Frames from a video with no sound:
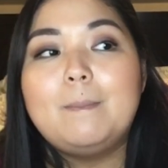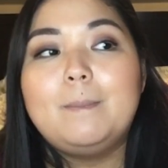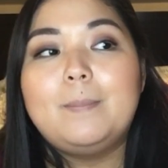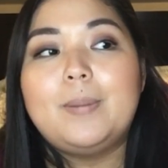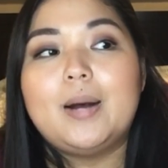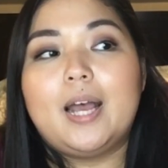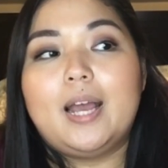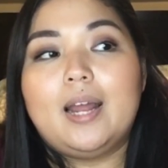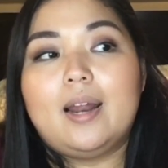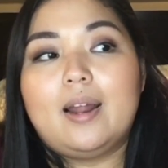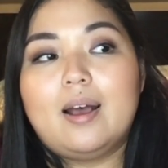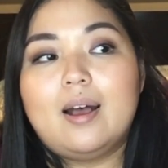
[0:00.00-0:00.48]

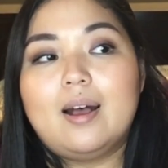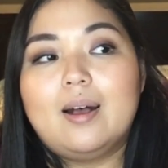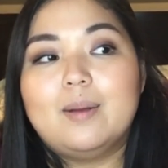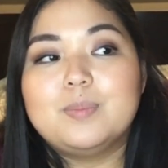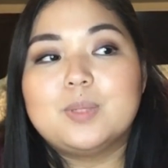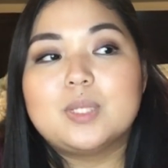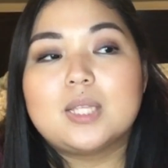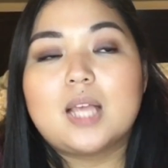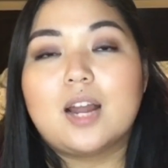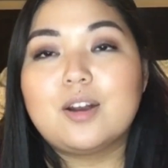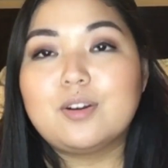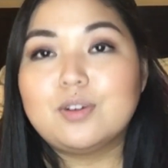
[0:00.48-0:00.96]
but um,
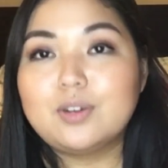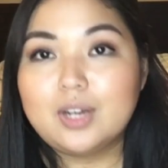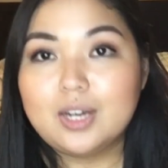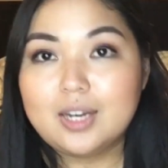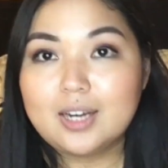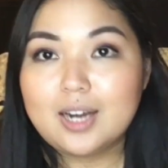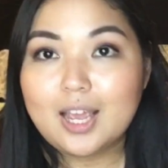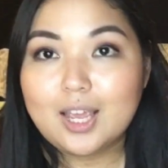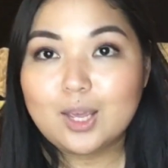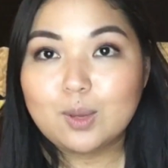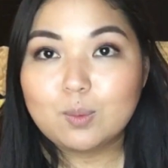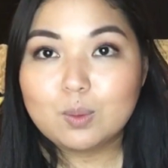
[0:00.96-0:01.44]
Saturday
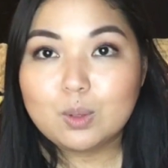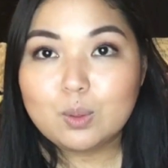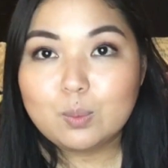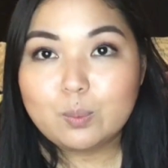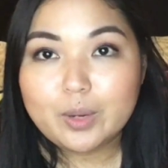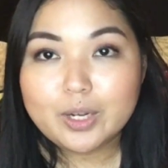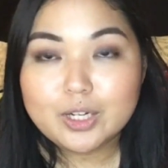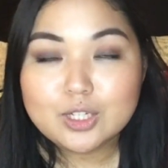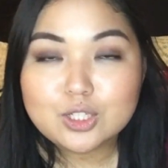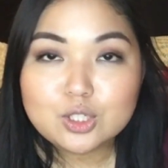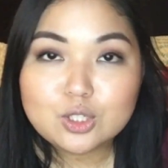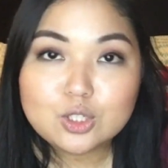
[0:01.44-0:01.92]
night we
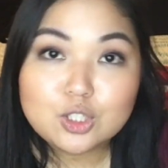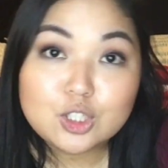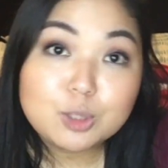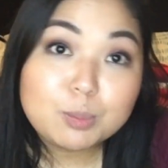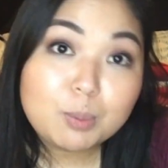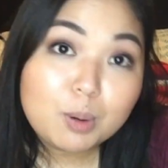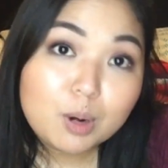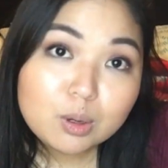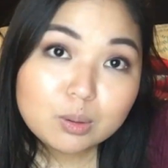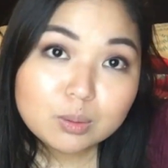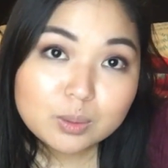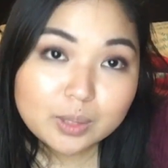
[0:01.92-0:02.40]
went to
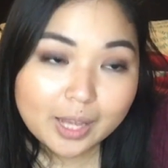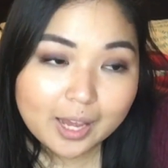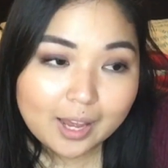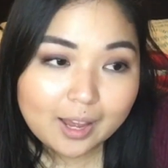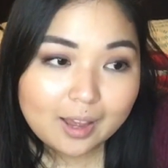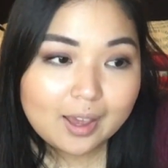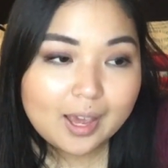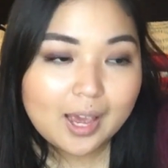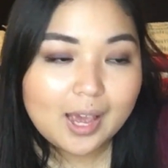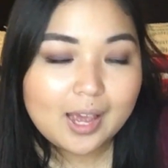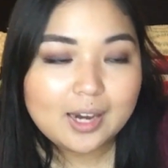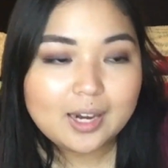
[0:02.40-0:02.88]

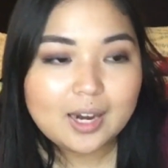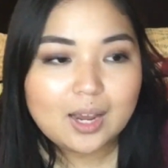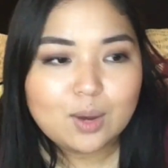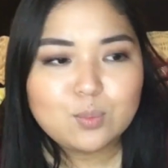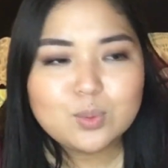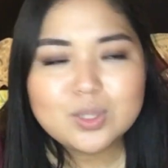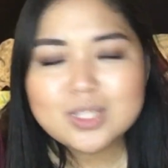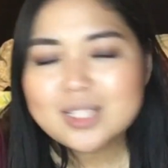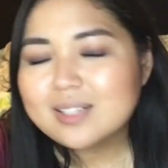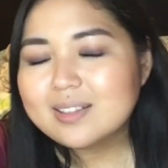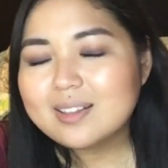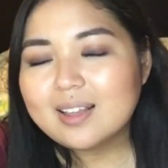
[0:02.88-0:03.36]
Chipotle and I
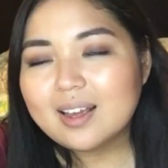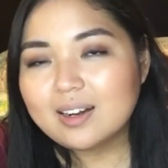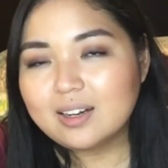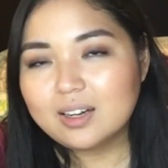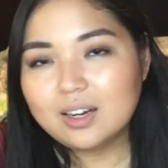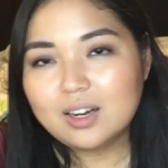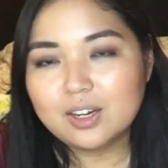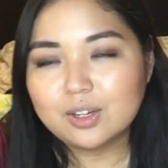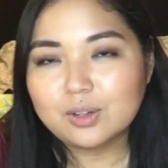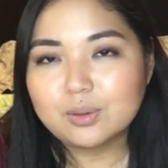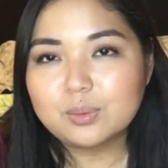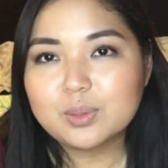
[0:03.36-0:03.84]
wasn't that
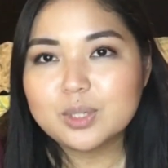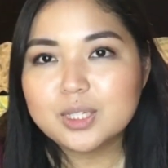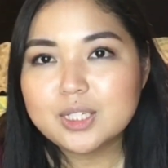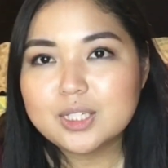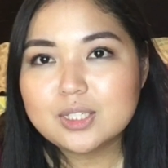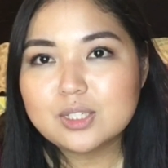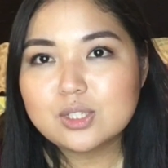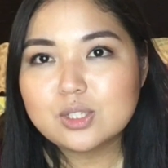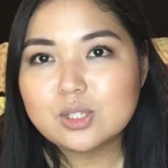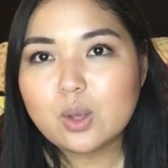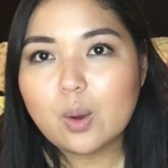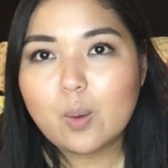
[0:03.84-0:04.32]

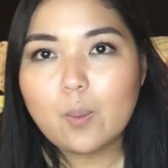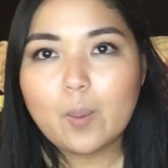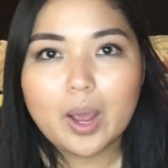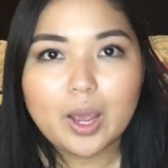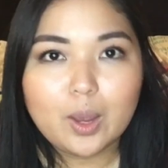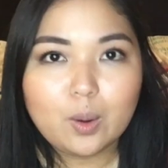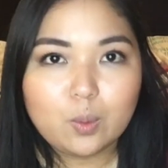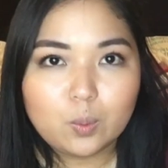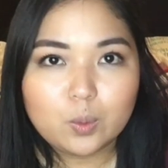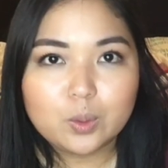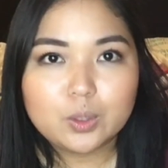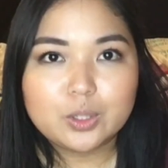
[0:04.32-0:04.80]
hungry, so
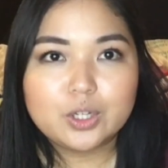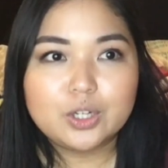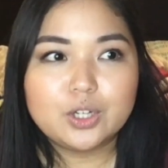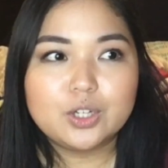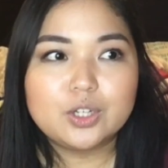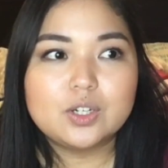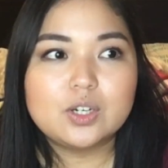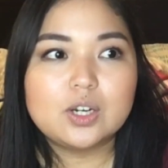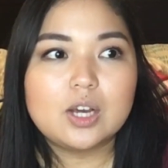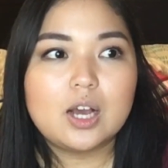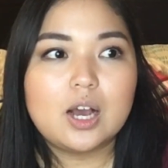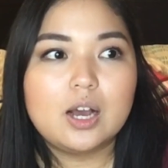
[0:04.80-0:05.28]
I
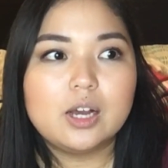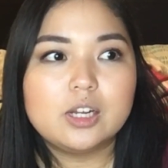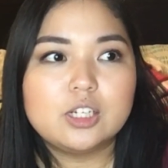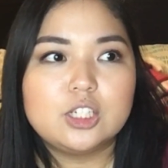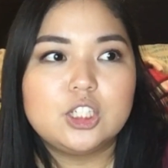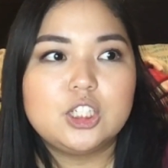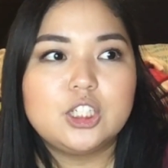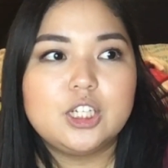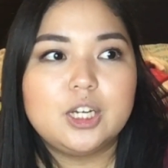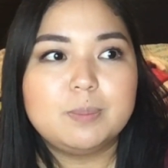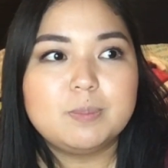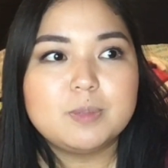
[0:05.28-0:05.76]
ordered uh,
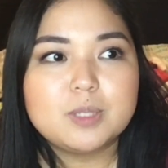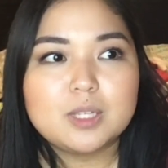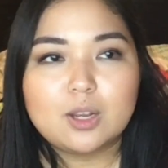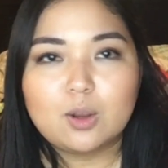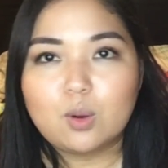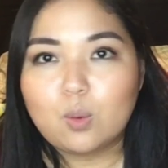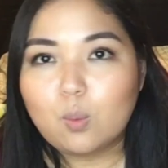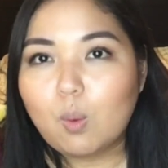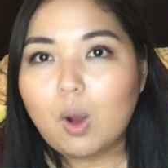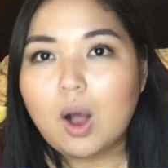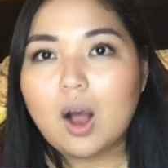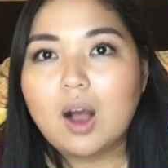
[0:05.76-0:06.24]
chips
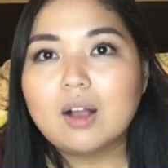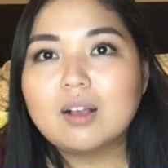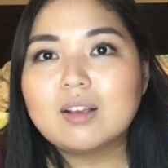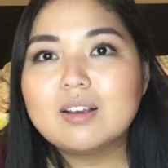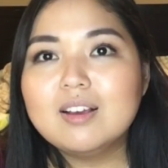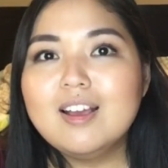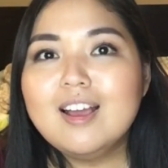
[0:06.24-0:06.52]
and guac,